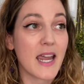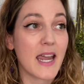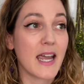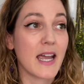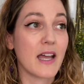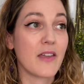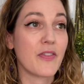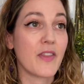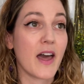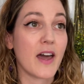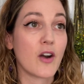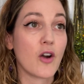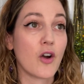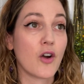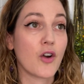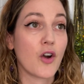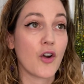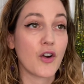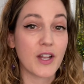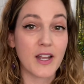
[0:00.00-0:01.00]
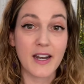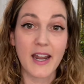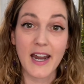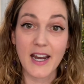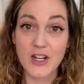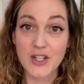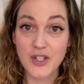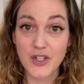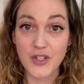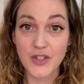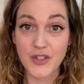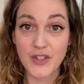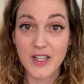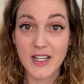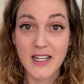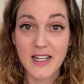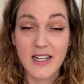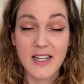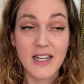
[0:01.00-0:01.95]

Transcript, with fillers: and that our guardian angel